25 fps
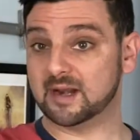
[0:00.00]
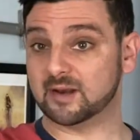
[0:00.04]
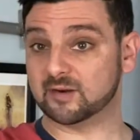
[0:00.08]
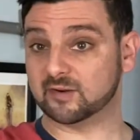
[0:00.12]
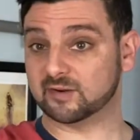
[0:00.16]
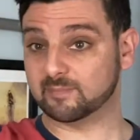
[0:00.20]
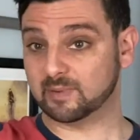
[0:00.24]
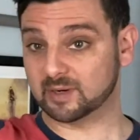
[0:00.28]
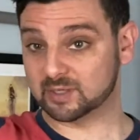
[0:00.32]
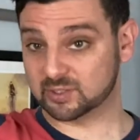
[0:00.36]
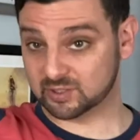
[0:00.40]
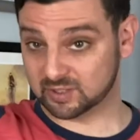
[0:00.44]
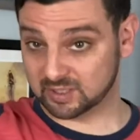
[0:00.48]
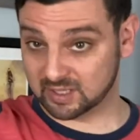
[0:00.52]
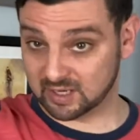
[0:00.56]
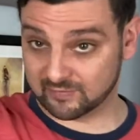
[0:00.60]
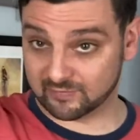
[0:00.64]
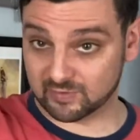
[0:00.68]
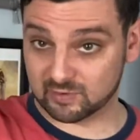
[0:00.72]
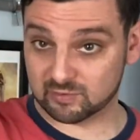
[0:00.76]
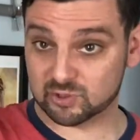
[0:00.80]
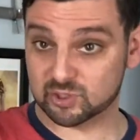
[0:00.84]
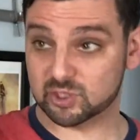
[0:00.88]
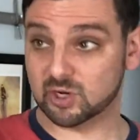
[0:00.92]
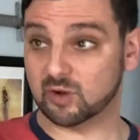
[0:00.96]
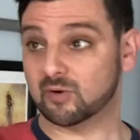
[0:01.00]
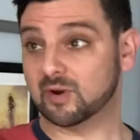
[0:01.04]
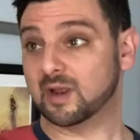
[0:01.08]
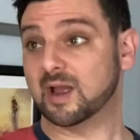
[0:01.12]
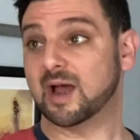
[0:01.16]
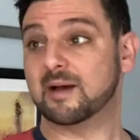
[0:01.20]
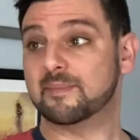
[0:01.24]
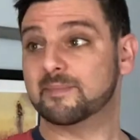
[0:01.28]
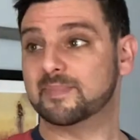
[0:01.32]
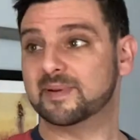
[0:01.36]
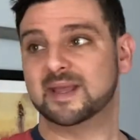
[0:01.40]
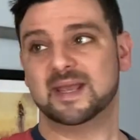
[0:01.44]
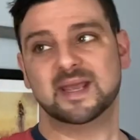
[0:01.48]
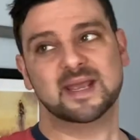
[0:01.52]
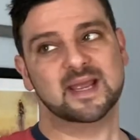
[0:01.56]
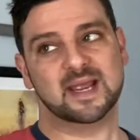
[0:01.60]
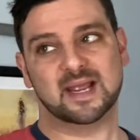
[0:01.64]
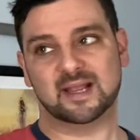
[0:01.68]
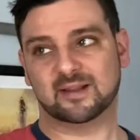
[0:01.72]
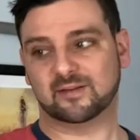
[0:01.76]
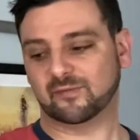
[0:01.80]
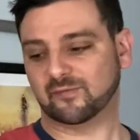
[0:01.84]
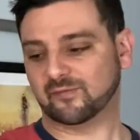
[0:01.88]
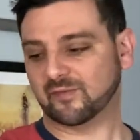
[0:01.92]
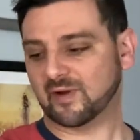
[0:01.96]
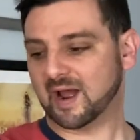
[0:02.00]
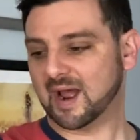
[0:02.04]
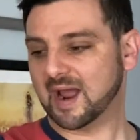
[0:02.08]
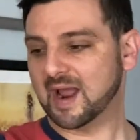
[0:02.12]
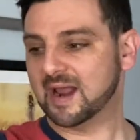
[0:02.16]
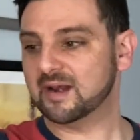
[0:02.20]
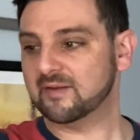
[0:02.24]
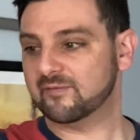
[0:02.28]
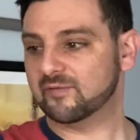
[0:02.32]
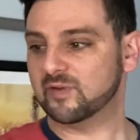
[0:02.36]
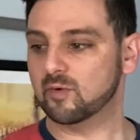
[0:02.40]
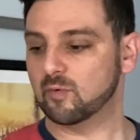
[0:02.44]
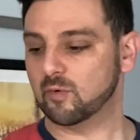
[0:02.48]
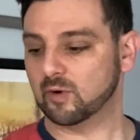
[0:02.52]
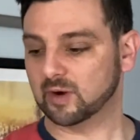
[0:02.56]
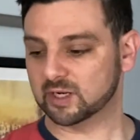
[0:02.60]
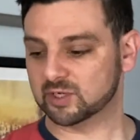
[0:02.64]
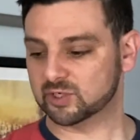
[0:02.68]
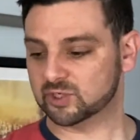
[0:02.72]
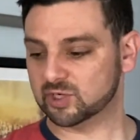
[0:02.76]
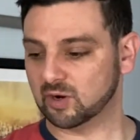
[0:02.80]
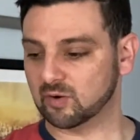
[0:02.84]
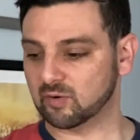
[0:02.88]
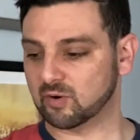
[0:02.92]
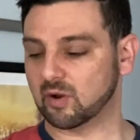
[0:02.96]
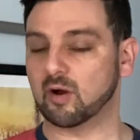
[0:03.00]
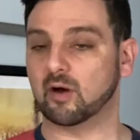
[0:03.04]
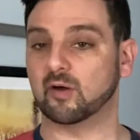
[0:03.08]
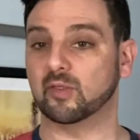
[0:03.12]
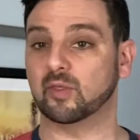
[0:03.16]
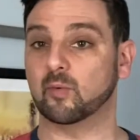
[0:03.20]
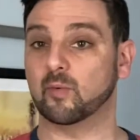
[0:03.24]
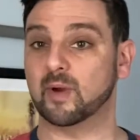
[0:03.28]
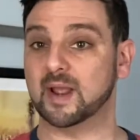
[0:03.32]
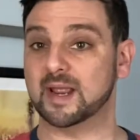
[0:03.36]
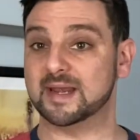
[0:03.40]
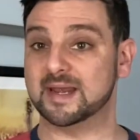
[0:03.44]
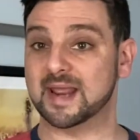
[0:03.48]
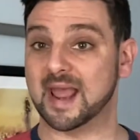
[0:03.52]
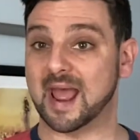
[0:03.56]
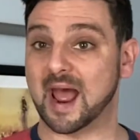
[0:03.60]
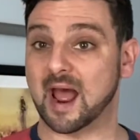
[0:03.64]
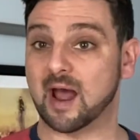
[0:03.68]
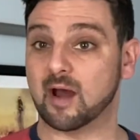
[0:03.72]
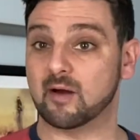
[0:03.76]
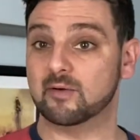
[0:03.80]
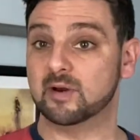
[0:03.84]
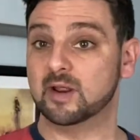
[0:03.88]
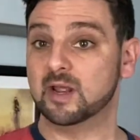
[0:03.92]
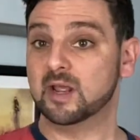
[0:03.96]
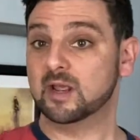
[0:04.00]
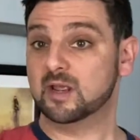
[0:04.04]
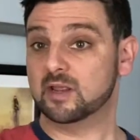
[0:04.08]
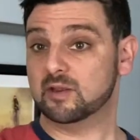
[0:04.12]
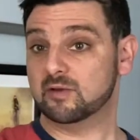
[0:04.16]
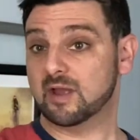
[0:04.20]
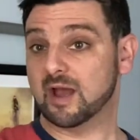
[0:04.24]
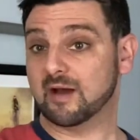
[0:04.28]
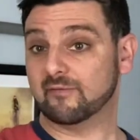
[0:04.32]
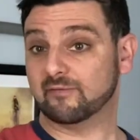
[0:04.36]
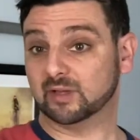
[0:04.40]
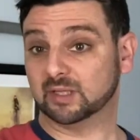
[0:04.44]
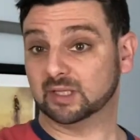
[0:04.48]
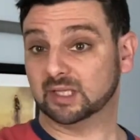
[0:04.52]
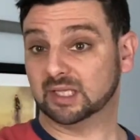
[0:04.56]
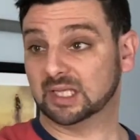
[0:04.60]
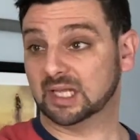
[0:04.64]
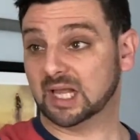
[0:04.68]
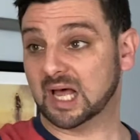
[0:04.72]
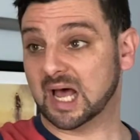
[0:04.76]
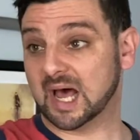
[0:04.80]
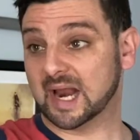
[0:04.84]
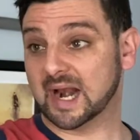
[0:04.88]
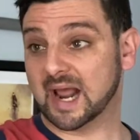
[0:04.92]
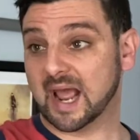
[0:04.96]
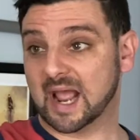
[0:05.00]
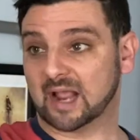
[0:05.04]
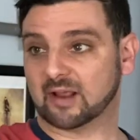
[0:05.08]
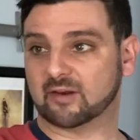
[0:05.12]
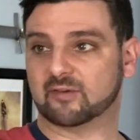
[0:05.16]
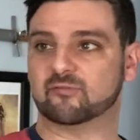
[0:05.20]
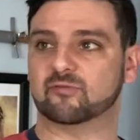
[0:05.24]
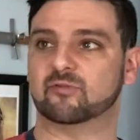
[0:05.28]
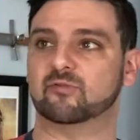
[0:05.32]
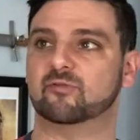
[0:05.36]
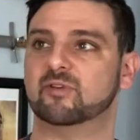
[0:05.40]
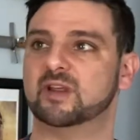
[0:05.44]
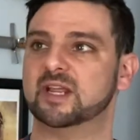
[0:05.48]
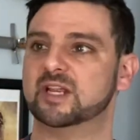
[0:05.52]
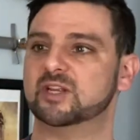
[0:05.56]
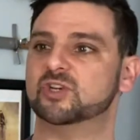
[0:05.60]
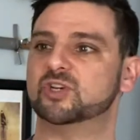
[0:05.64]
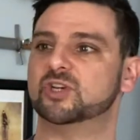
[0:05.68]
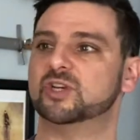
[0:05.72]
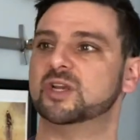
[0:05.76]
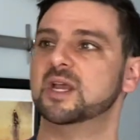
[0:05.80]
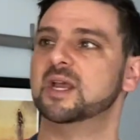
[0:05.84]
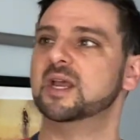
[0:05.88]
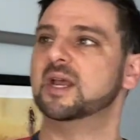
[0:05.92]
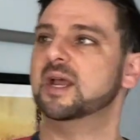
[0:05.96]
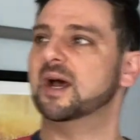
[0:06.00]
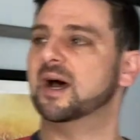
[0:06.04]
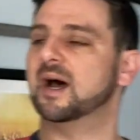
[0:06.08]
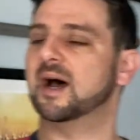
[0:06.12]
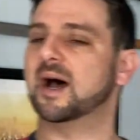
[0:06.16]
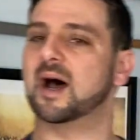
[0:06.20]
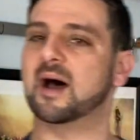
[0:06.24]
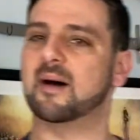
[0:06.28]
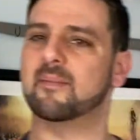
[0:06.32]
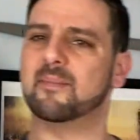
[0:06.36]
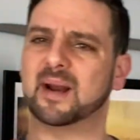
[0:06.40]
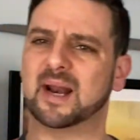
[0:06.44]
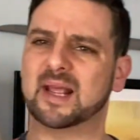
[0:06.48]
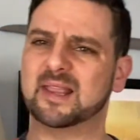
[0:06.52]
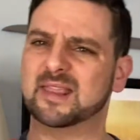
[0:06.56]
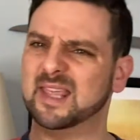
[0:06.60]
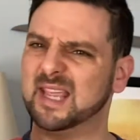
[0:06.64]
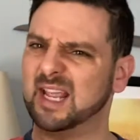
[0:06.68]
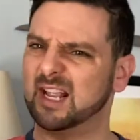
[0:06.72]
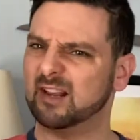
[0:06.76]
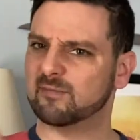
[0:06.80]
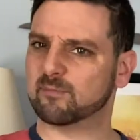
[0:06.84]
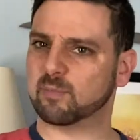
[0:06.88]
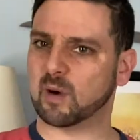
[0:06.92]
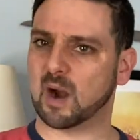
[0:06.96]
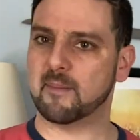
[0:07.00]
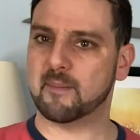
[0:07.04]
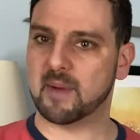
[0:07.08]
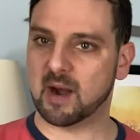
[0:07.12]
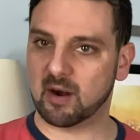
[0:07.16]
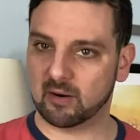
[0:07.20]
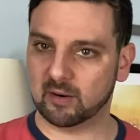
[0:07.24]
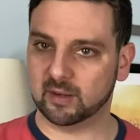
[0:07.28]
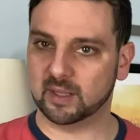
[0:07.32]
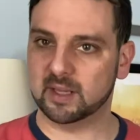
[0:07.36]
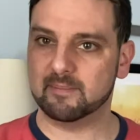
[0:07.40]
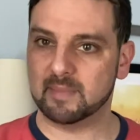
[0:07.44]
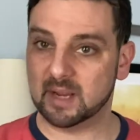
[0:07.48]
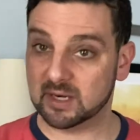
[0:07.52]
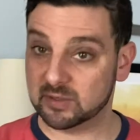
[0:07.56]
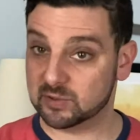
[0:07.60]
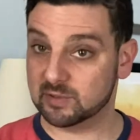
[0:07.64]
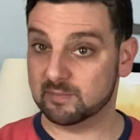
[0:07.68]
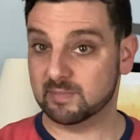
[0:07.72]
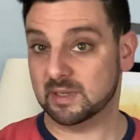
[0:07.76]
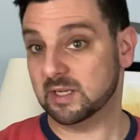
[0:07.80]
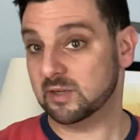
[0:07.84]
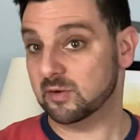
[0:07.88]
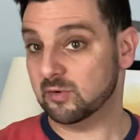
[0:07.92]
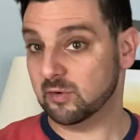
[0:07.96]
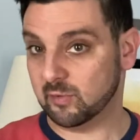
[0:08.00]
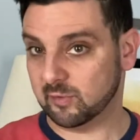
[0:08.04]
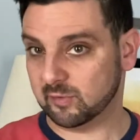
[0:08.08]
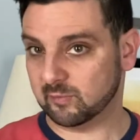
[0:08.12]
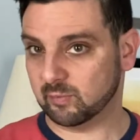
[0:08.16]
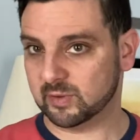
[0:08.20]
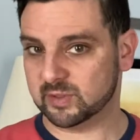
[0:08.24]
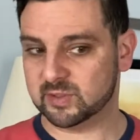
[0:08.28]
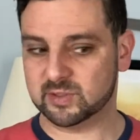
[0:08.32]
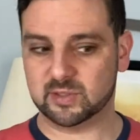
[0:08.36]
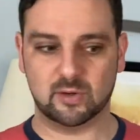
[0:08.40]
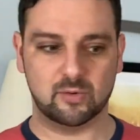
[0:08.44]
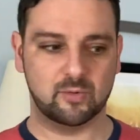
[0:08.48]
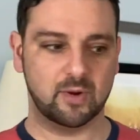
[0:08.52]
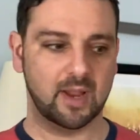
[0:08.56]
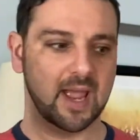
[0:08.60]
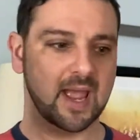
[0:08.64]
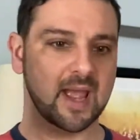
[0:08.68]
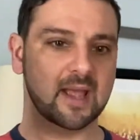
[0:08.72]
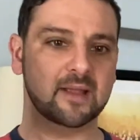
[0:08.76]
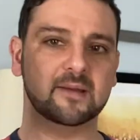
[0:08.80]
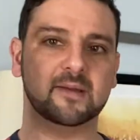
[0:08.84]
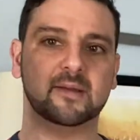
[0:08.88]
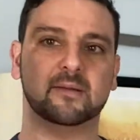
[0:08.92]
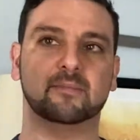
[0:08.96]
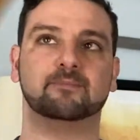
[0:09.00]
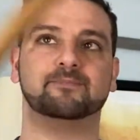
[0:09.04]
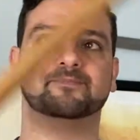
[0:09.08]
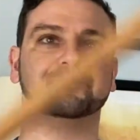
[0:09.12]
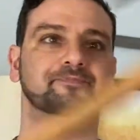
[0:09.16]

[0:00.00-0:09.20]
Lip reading: especially if you choke up. It's fine. If you want to choke all the way down, you have a lot of extra reach. But I think it's primarily meant to be used with two hands.